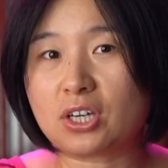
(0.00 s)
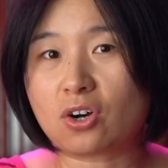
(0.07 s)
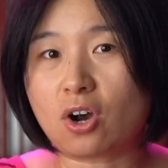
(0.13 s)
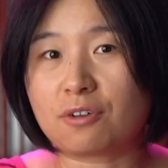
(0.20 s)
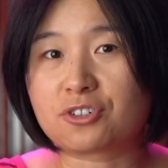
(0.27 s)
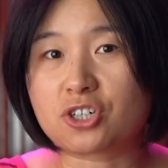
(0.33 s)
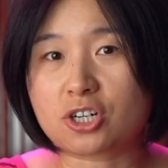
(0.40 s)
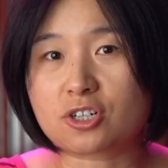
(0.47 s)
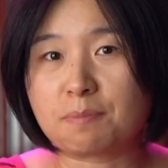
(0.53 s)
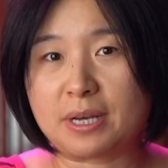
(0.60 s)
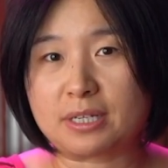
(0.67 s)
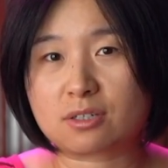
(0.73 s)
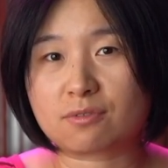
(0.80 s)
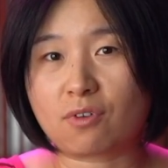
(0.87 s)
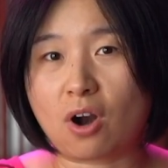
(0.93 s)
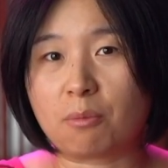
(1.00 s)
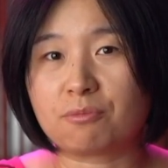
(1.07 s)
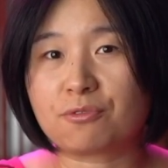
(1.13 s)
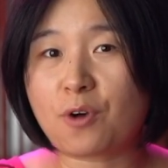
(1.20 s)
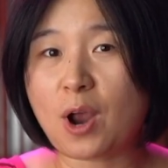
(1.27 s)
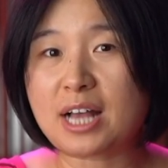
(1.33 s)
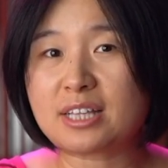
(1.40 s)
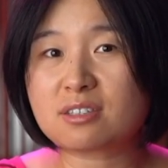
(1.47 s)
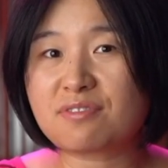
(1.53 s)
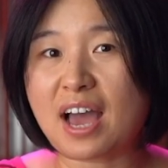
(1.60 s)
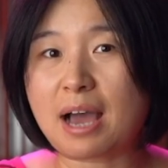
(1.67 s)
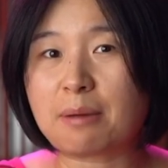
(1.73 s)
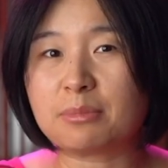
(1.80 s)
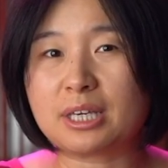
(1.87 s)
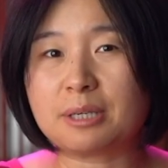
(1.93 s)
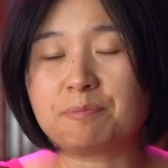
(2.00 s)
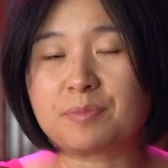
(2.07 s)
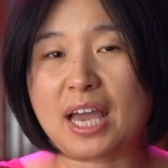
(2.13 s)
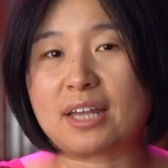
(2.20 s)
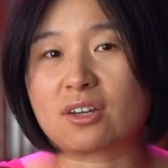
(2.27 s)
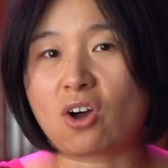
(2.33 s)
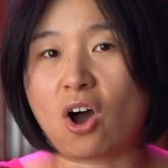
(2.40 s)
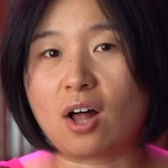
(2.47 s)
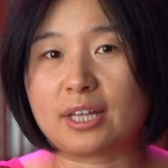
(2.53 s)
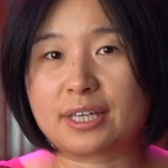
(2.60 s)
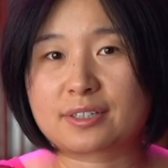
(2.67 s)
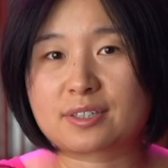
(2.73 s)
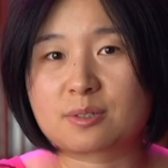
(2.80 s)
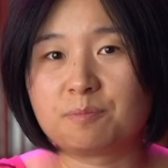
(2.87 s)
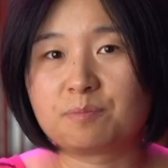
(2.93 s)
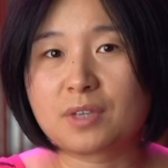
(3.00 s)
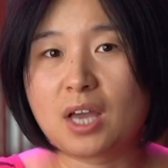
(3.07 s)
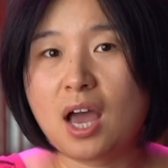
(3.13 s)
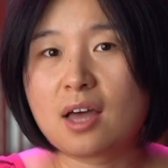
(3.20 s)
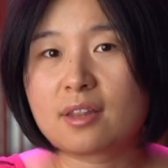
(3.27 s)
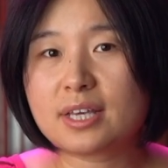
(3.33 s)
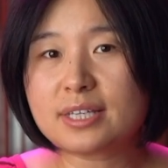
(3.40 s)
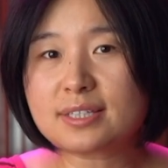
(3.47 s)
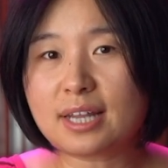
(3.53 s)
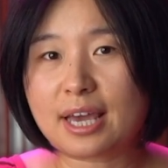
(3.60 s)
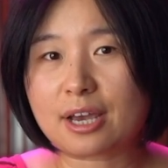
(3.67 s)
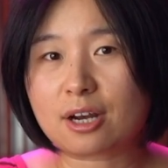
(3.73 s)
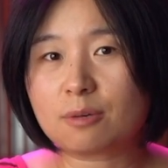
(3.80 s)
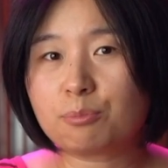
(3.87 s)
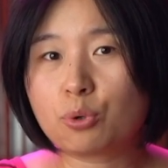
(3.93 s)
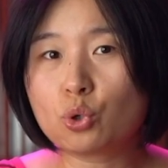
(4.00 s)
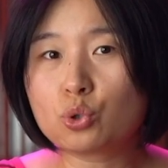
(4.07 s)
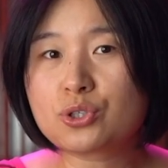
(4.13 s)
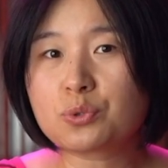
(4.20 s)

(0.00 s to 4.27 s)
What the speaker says: of judgment from friends, family, and colleagues. This layer pulls you